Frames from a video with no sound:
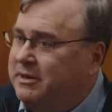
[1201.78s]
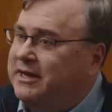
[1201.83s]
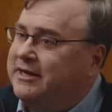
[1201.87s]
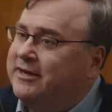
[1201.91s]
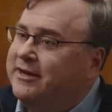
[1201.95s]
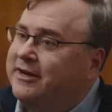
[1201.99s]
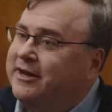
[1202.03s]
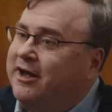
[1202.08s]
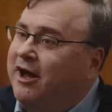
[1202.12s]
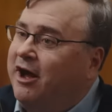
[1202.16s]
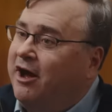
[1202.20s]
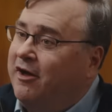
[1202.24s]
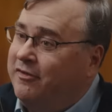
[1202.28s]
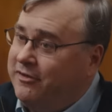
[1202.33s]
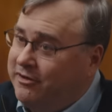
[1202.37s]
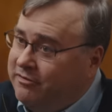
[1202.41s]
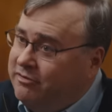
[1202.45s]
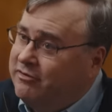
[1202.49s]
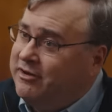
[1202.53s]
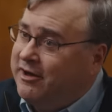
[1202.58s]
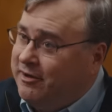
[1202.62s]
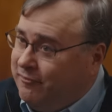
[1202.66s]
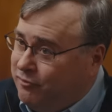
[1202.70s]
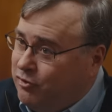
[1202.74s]
But on the
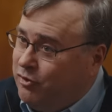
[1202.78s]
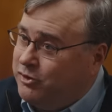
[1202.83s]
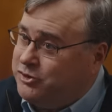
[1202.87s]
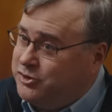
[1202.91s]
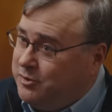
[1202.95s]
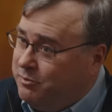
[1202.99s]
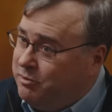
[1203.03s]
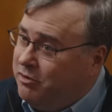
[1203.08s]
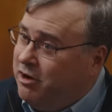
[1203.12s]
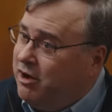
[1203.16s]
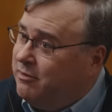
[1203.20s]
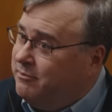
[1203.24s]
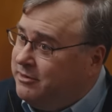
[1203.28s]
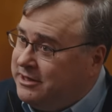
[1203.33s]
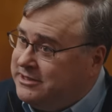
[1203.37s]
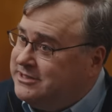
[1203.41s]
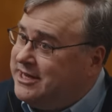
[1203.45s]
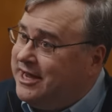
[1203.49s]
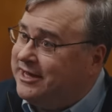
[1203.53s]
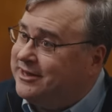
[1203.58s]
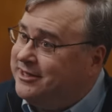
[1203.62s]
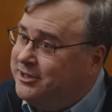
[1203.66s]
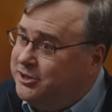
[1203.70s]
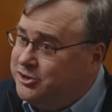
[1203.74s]
other hand, of course, our problem,
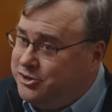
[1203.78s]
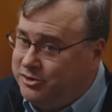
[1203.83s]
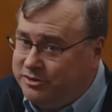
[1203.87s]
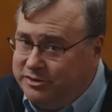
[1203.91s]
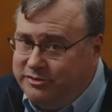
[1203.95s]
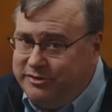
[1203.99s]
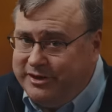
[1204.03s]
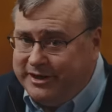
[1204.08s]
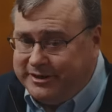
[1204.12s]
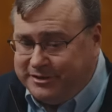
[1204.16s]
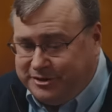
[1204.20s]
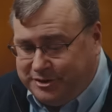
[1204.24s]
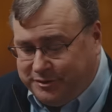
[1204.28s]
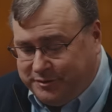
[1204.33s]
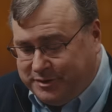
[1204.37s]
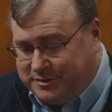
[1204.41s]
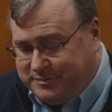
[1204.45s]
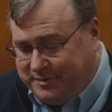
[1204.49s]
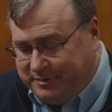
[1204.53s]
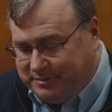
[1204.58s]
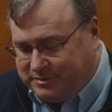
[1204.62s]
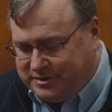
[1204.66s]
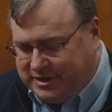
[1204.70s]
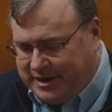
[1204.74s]
exactly as you're alluding to, is people